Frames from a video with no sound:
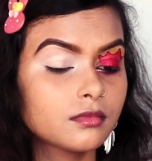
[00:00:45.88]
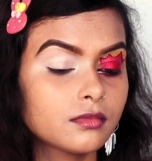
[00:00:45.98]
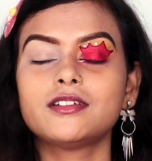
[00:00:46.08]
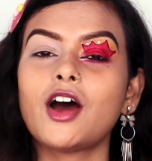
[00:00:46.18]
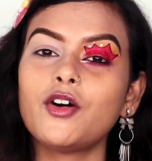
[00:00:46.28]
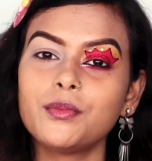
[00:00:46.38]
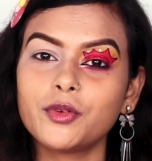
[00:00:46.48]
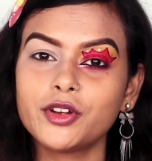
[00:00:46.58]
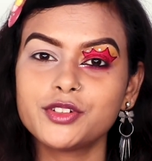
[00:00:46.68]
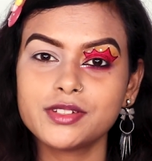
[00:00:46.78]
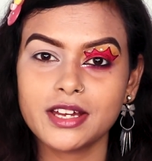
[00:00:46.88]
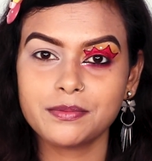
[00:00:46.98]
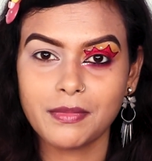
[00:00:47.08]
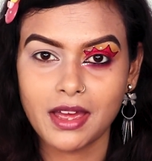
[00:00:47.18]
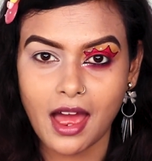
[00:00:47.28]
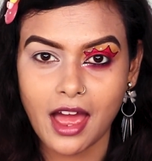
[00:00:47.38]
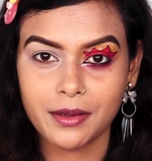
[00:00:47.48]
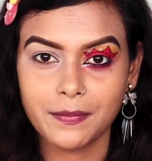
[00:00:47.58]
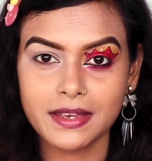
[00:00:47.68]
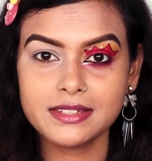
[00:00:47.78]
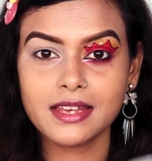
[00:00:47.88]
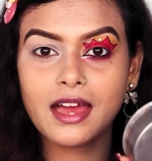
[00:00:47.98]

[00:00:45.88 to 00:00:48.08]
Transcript: Now I'm going to set my eye base,